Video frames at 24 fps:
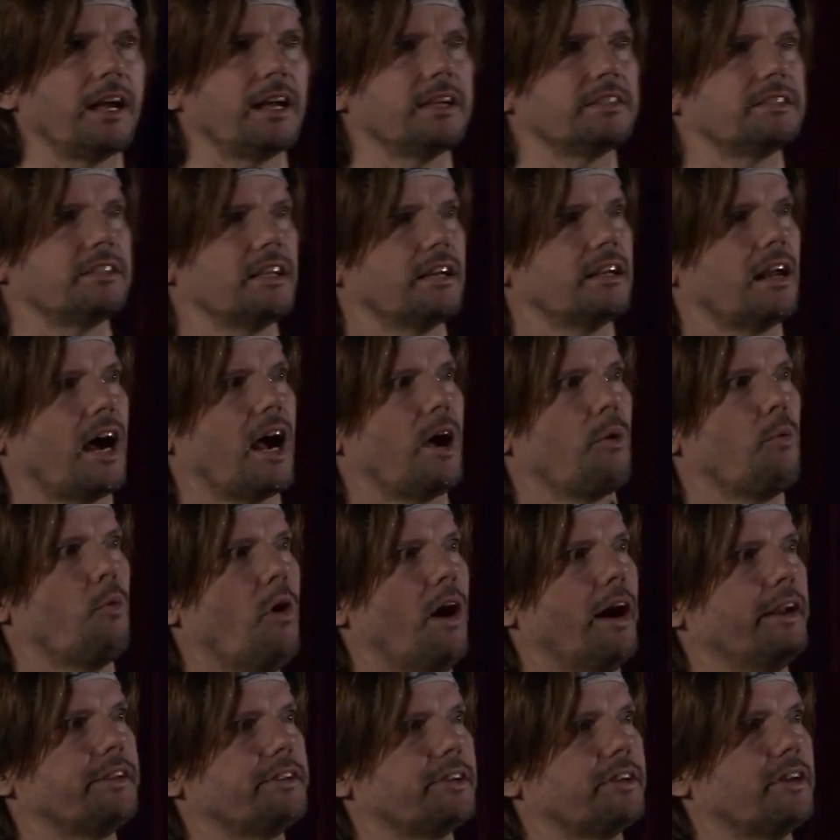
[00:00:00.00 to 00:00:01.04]
I said, I
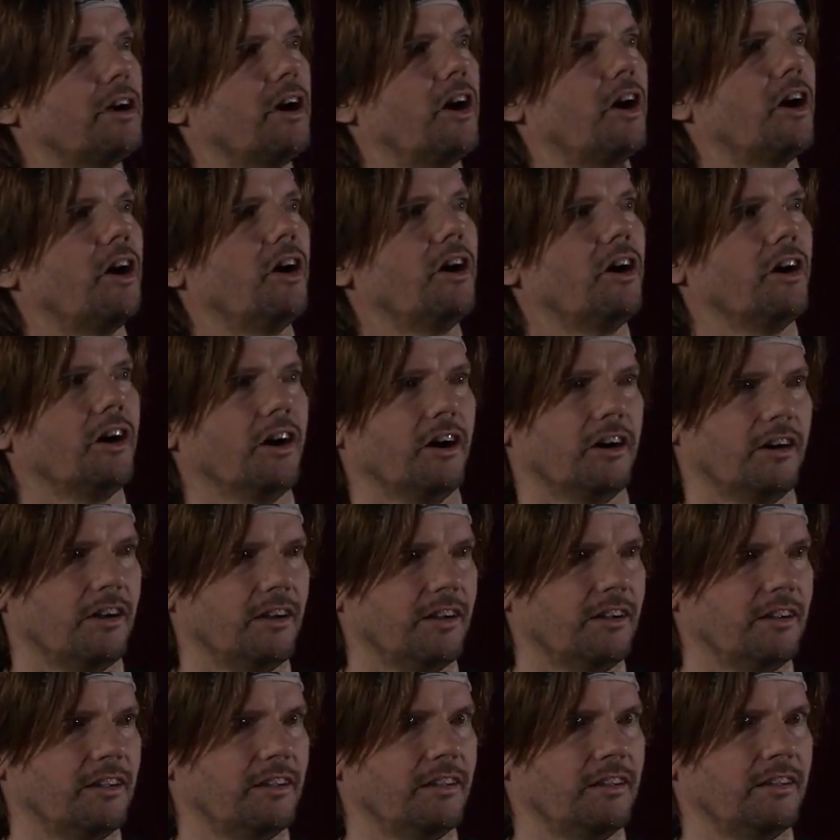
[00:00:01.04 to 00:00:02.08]
want her.
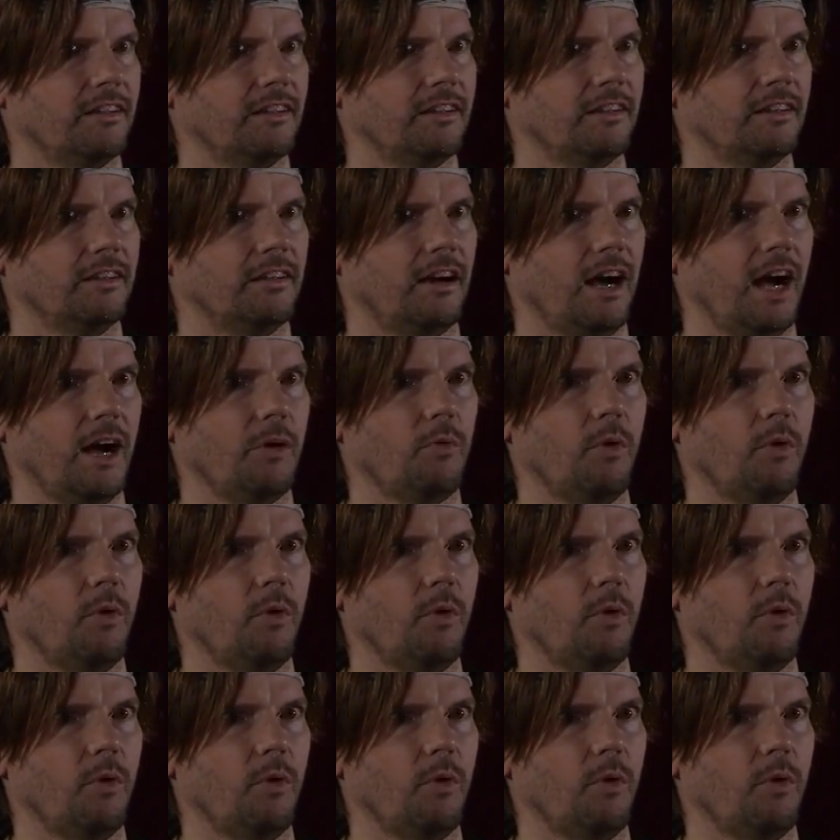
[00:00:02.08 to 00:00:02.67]
I